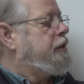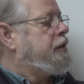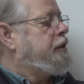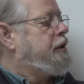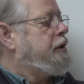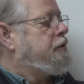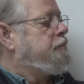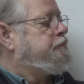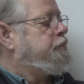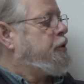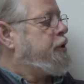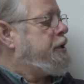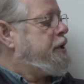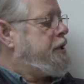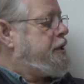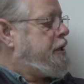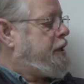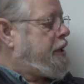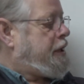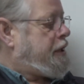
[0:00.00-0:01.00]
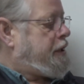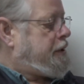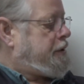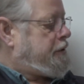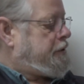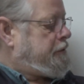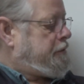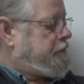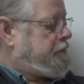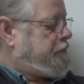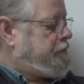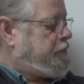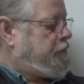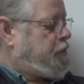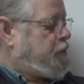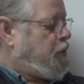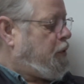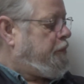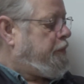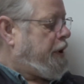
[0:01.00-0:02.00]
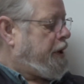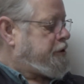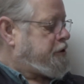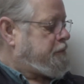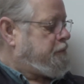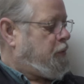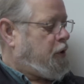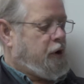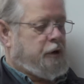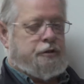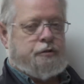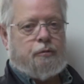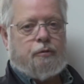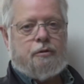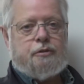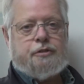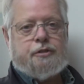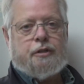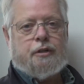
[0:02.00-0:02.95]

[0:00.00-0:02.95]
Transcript: they're pretty robust modules.